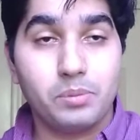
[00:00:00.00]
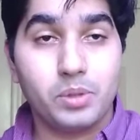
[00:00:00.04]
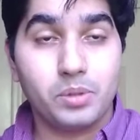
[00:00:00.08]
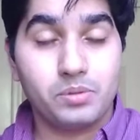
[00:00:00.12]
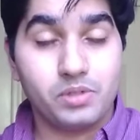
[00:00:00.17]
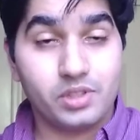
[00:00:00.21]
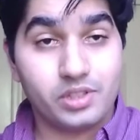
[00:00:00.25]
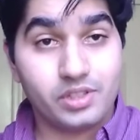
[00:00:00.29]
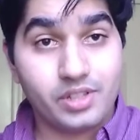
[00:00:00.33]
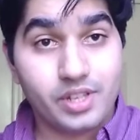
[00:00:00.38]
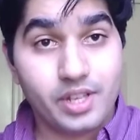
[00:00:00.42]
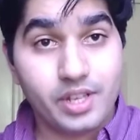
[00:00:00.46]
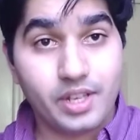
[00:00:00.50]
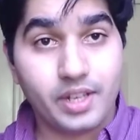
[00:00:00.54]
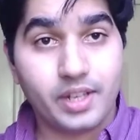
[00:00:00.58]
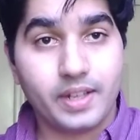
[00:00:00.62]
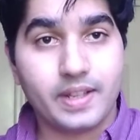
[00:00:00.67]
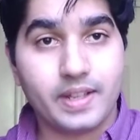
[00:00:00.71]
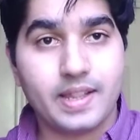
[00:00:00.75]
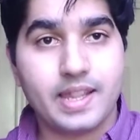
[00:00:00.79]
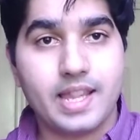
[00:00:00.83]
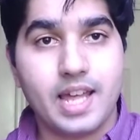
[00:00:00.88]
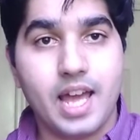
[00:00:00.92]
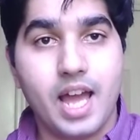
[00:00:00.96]
people
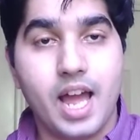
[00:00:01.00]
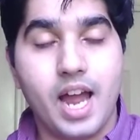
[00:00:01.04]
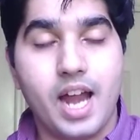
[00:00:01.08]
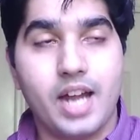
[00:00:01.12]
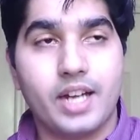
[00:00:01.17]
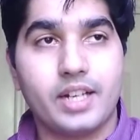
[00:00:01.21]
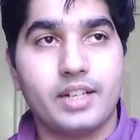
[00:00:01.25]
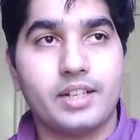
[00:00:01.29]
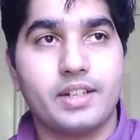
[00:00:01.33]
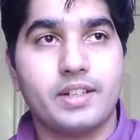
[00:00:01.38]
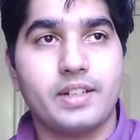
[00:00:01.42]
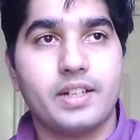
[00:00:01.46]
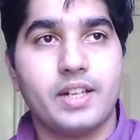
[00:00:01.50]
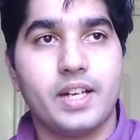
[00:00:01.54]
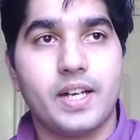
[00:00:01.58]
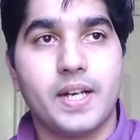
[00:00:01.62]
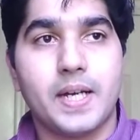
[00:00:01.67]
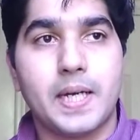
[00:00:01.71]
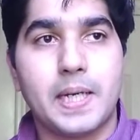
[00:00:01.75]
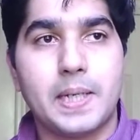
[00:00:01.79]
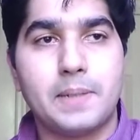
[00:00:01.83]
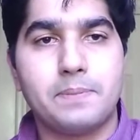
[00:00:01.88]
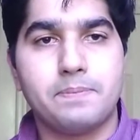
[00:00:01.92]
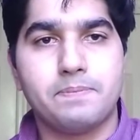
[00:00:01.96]
think that
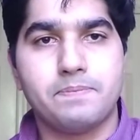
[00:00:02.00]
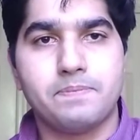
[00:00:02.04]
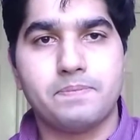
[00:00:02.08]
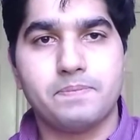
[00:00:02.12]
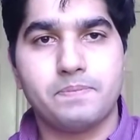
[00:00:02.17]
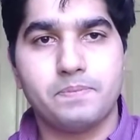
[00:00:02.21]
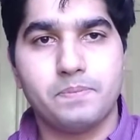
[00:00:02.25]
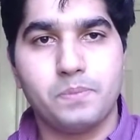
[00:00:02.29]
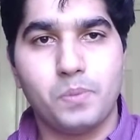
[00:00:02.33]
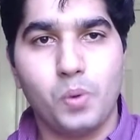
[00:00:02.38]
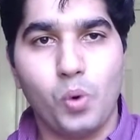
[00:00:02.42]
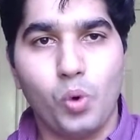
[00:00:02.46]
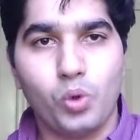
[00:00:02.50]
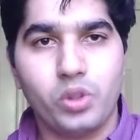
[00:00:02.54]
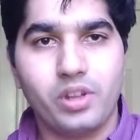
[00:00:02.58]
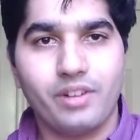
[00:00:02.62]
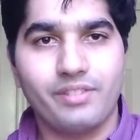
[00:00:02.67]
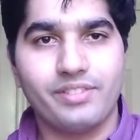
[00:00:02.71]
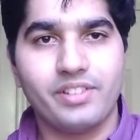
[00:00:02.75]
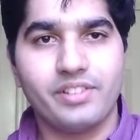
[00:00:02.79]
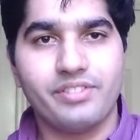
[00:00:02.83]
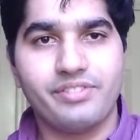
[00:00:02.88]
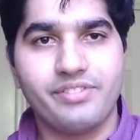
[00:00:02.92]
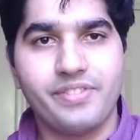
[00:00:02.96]
both
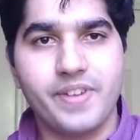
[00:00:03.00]
of the